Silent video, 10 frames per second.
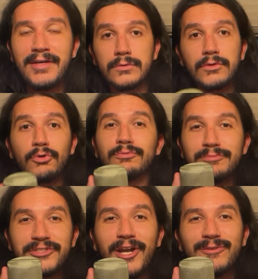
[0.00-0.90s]
So
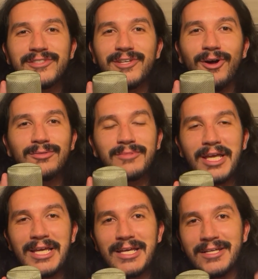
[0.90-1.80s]
shout out to y'all.
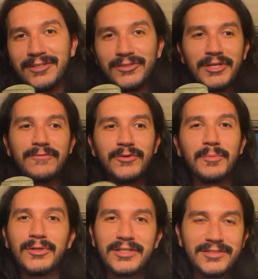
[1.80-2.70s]
And if you're
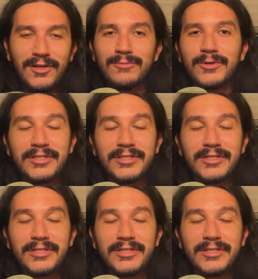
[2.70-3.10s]
building a software,